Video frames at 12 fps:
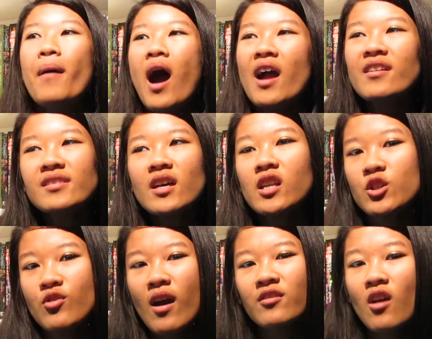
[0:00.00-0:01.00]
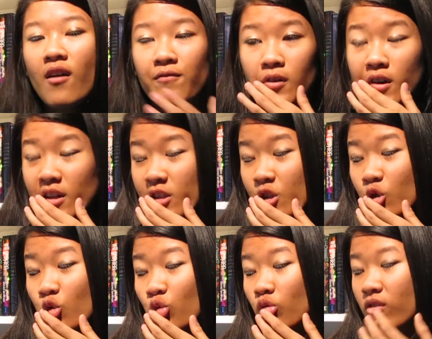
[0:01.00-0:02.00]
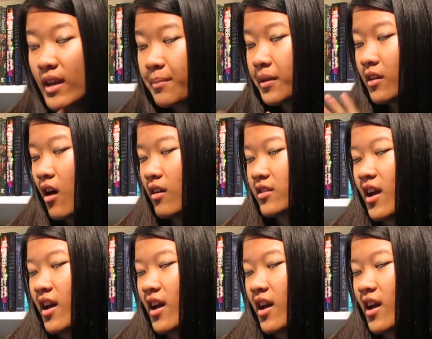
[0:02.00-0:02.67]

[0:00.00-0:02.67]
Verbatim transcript: but I just thought it dragged on for an extremely long